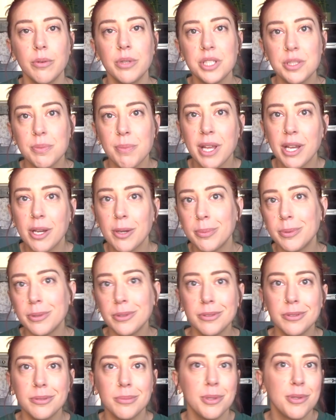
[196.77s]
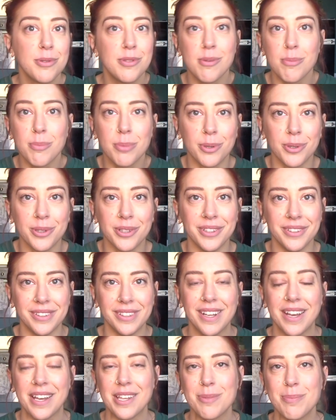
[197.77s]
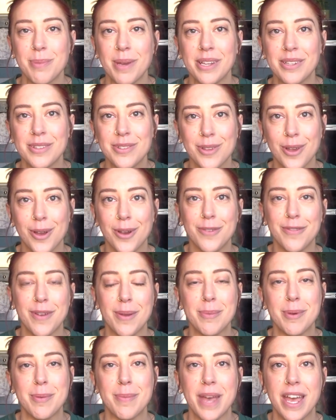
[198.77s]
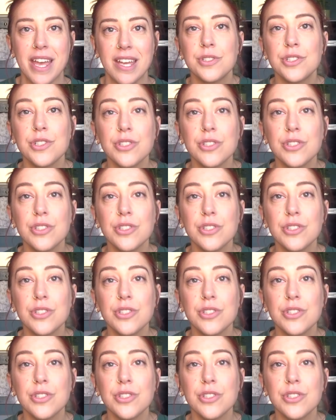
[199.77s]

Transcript: which make up all the most important aspects of MMA.